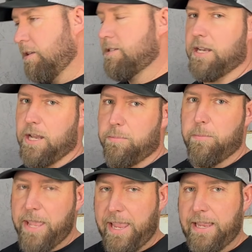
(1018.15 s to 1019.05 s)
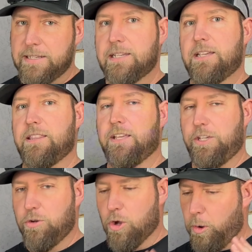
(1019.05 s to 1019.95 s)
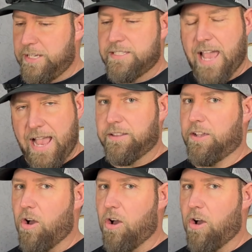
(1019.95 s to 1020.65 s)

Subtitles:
setting up a bait that you know exactly